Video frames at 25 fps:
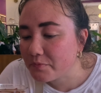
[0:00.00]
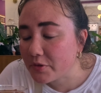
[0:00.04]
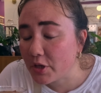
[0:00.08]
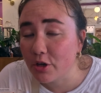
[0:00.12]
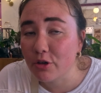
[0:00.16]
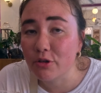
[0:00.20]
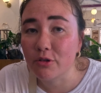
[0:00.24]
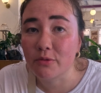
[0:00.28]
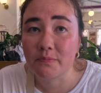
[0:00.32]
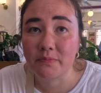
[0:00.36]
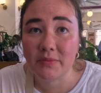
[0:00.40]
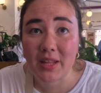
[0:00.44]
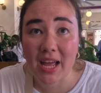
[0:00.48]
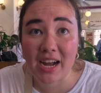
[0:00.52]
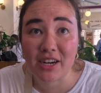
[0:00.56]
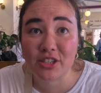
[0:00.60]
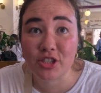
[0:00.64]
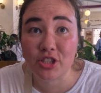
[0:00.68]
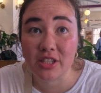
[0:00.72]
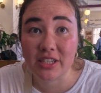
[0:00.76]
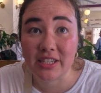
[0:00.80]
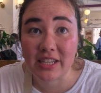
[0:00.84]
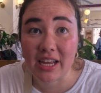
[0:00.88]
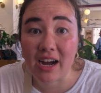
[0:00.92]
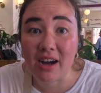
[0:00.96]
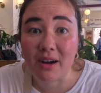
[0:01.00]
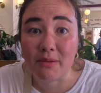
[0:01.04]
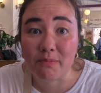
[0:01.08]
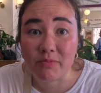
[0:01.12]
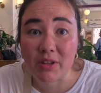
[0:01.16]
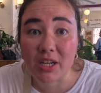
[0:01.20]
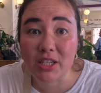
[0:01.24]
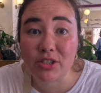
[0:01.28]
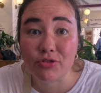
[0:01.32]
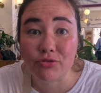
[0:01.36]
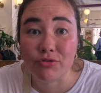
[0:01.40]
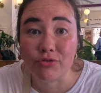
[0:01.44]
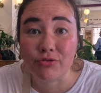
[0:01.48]
Oh, actually, yeah,
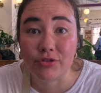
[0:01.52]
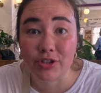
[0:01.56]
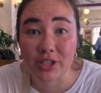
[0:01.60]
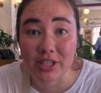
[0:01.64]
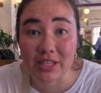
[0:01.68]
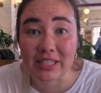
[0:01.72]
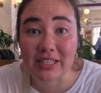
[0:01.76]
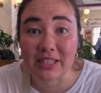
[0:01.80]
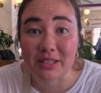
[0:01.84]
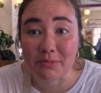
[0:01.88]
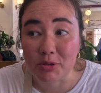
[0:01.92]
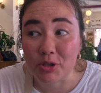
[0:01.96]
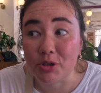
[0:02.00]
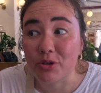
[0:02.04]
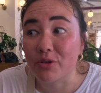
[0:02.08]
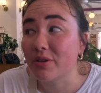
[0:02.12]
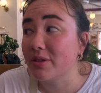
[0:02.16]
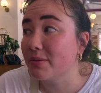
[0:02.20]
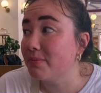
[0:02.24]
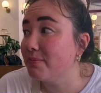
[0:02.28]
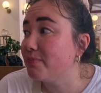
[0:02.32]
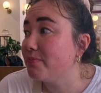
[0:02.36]
it's really smooth.